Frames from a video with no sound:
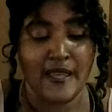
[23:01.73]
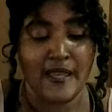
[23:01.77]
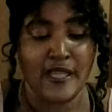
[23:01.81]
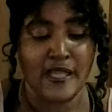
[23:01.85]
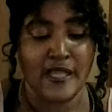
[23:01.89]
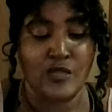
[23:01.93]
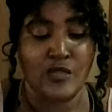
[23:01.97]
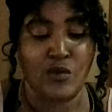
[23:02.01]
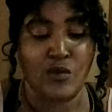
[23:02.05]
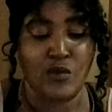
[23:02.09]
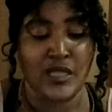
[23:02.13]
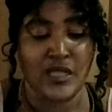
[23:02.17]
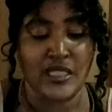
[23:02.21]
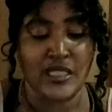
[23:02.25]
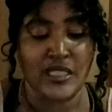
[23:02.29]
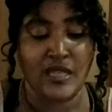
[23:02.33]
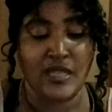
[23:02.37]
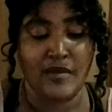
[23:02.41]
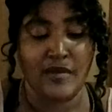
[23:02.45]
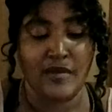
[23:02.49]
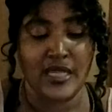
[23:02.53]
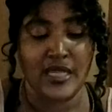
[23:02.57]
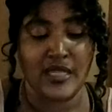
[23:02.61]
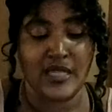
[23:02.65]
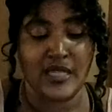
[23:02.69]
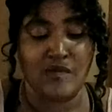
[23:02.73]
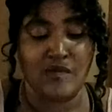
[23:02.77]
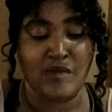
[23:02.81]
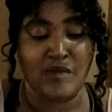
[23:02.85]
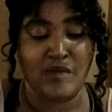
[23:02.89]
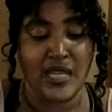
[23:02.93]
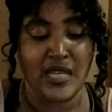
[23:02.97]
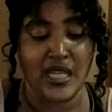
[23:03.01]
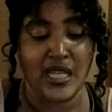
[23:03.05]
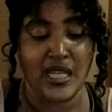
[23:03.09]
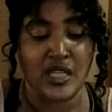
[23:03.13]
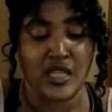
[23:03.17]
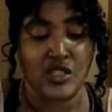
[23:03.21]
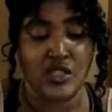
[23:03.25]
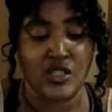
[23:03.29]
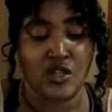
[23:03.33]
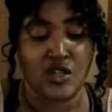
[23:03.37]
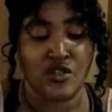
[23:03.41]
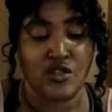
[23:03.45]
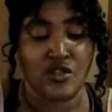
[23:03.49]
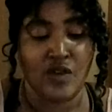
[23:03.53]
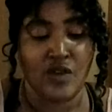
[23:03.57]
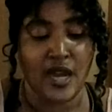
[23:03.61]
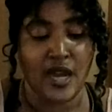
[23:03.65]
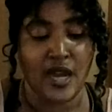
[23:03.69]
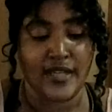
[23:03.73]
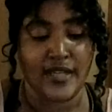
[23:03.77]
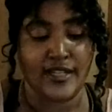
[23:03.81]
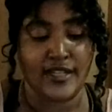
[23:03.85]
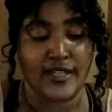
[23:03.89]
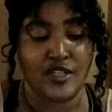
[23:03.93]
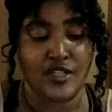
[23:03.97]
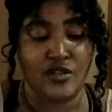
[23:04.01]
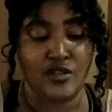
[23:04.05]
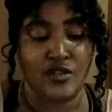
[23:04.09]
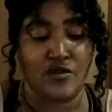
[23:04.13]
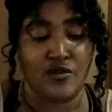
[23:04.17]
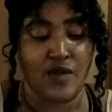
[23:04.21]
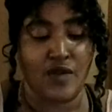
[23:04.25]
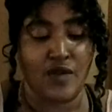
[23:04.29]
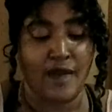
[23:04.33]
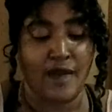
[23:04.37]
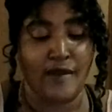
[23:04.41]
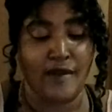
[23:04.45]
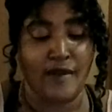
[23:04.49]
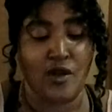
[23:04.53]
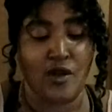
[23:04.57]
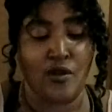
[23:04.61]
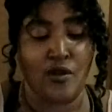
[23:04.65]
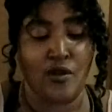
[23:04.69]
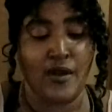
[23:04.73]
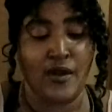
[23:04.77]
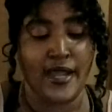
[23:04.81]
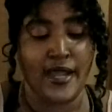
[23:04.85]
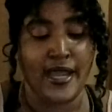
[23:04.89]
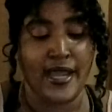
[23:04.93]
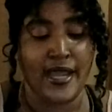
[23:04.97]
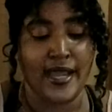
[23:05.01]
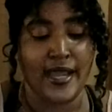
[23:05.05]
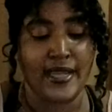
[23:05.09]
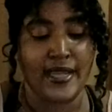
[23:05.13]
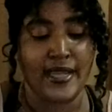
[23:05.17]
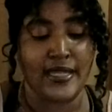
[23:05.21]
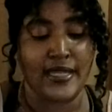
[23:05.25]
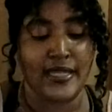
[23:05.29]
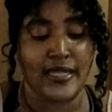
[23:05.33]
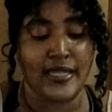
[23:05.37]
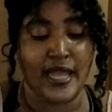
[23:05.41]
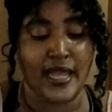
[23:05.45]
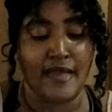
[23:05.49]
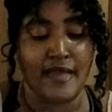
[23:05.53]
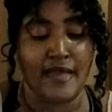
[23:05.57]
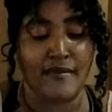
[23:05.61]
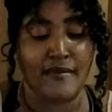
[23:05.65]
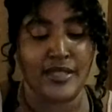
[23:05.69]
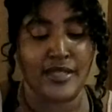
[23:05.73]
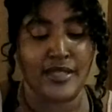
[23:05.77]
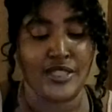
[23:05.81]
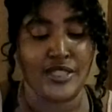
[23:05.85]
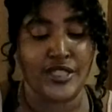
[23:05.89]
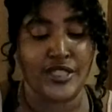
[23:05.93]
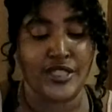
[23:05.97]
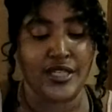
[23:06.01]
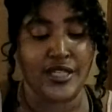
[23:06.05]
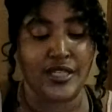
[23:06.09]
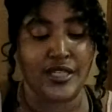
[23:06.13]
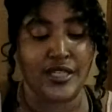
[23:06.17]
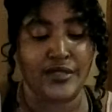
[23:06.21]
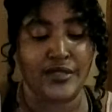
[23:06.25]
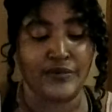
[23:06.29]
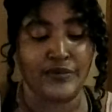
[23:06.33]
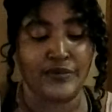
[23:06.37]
Is what some of these beings are trying to do. I'm going to go ahead and light my shit